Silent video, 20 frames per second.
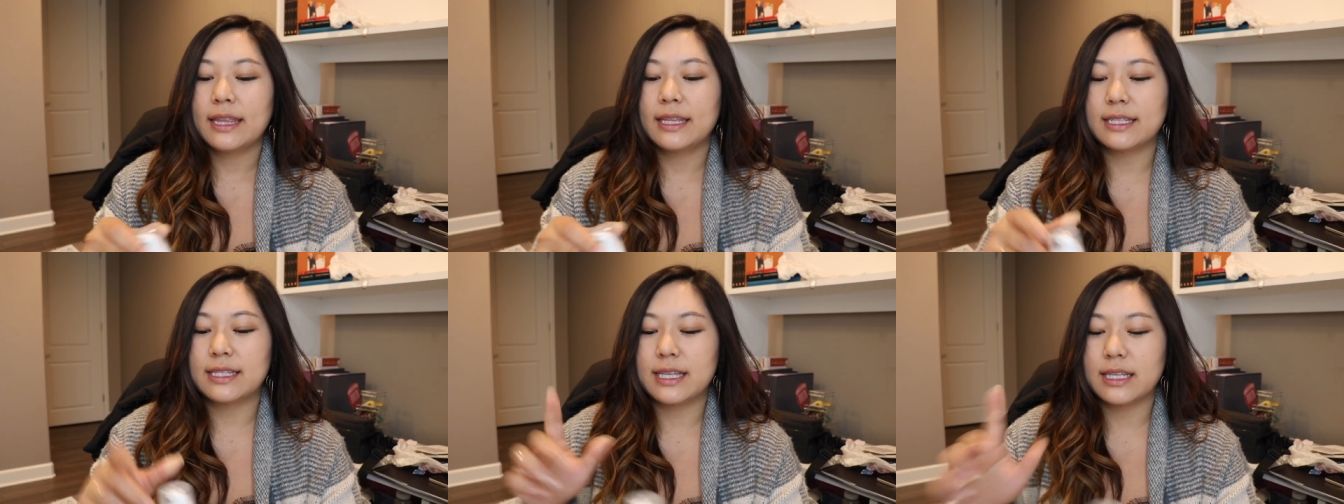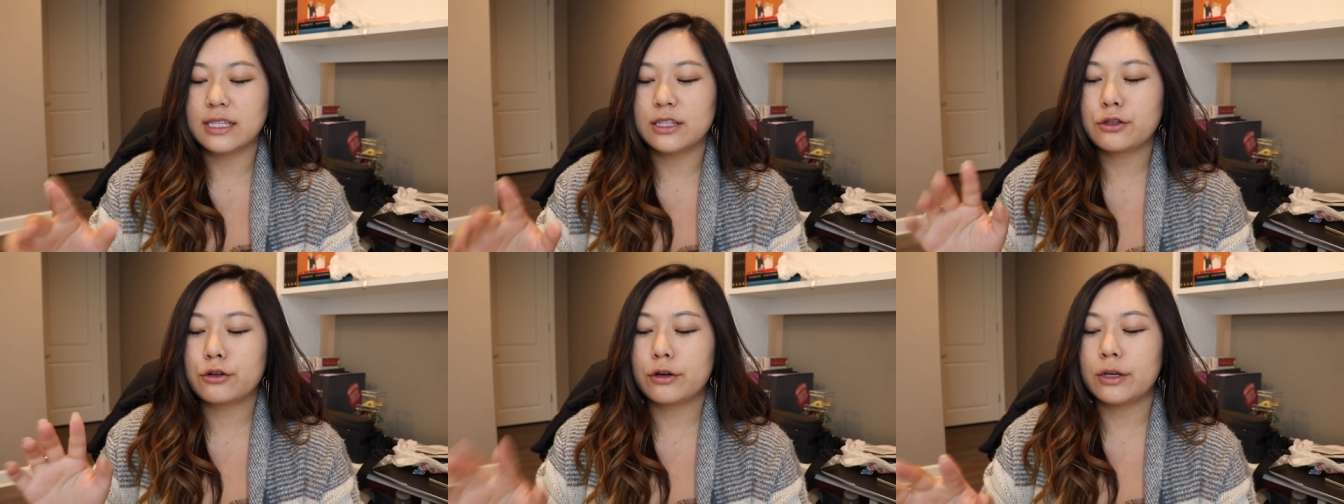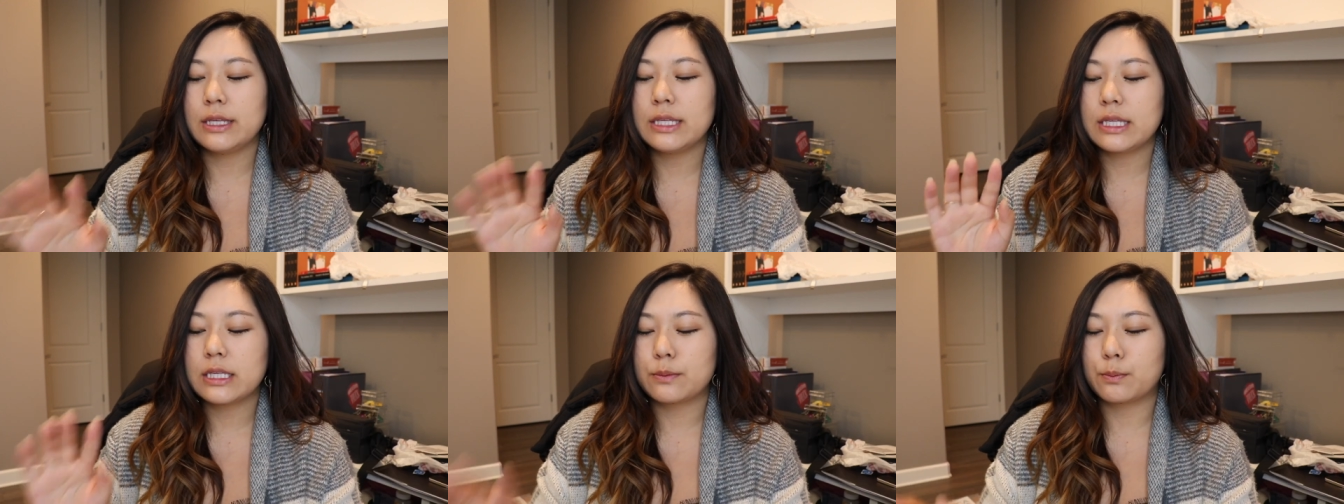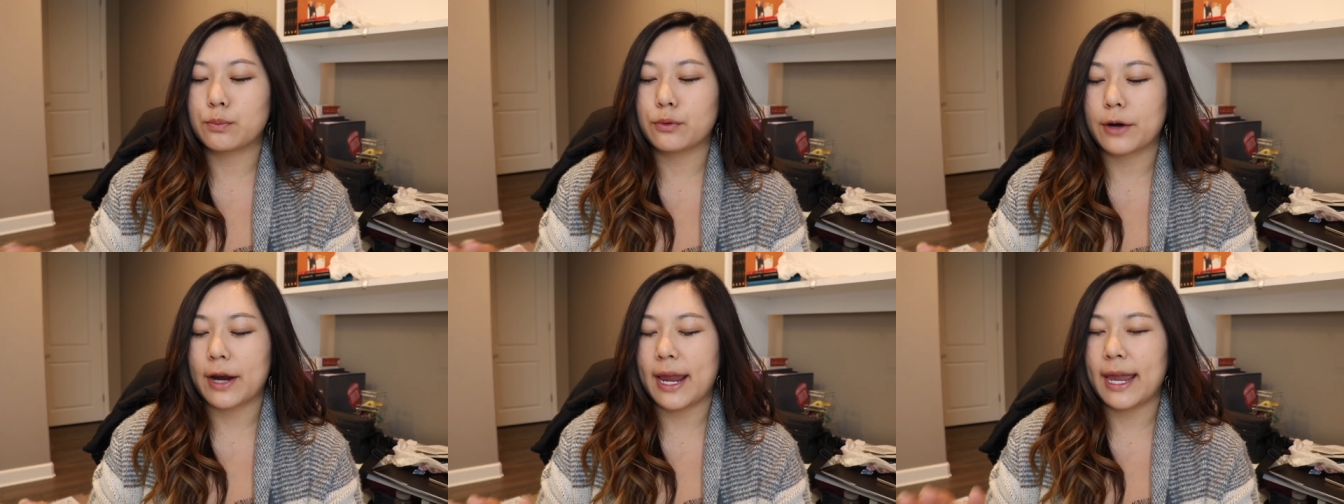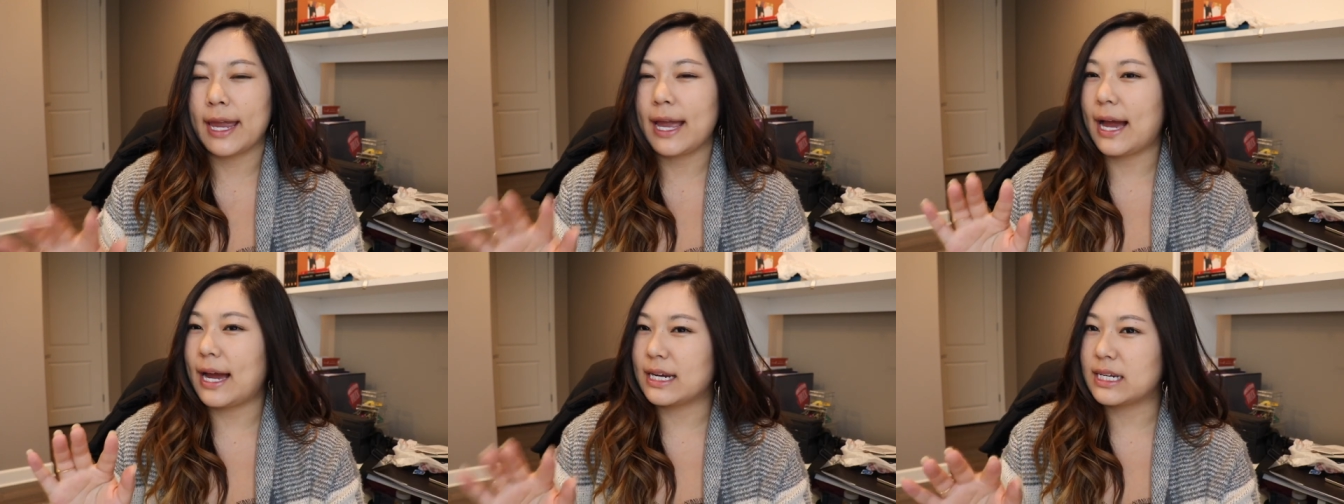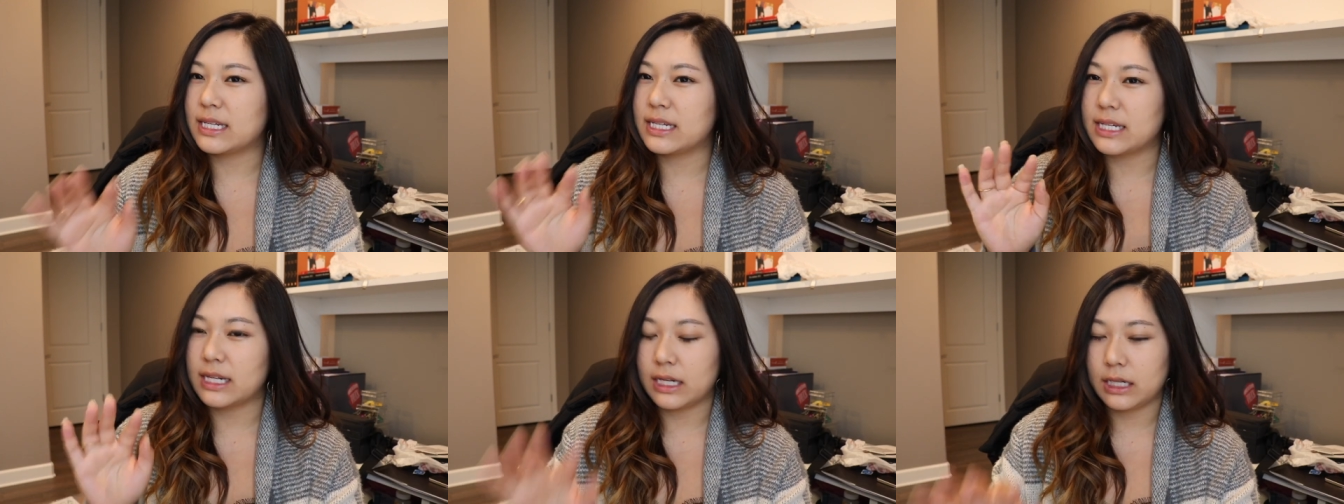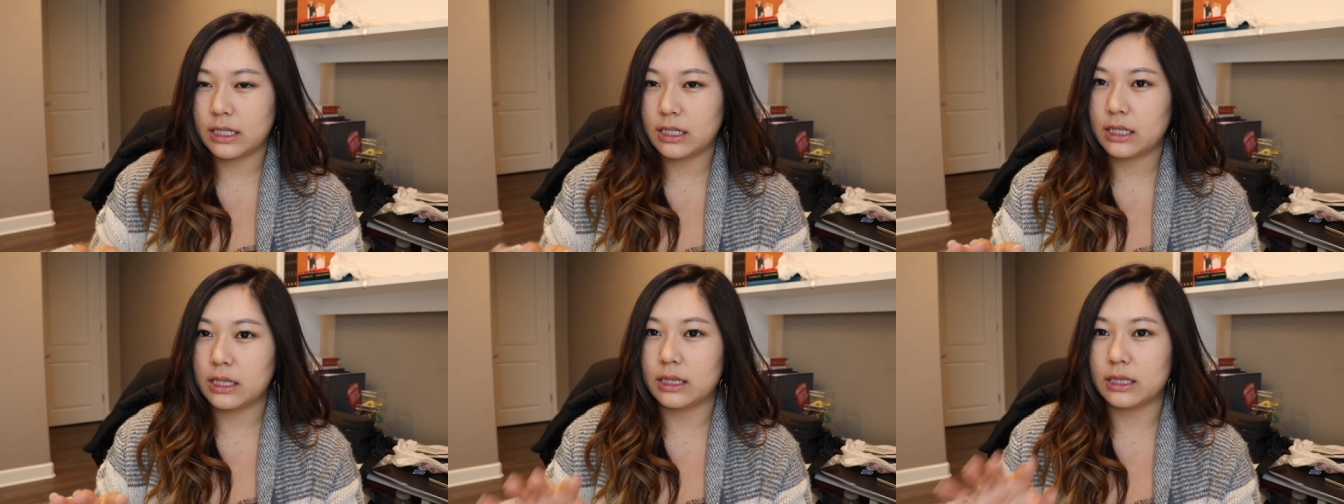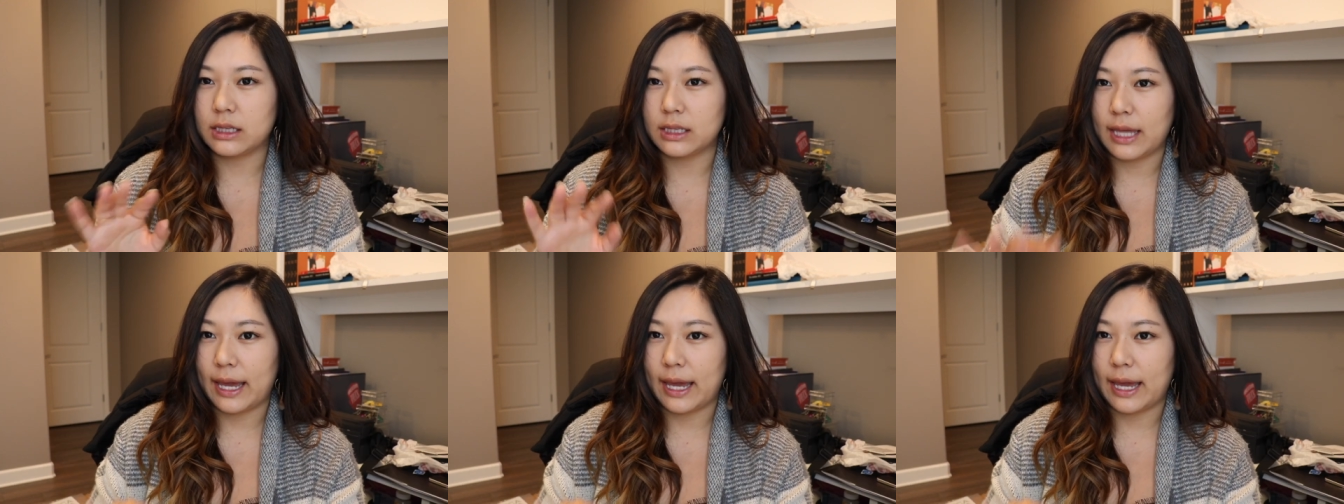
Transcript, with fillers: The sunscreen spray I didn't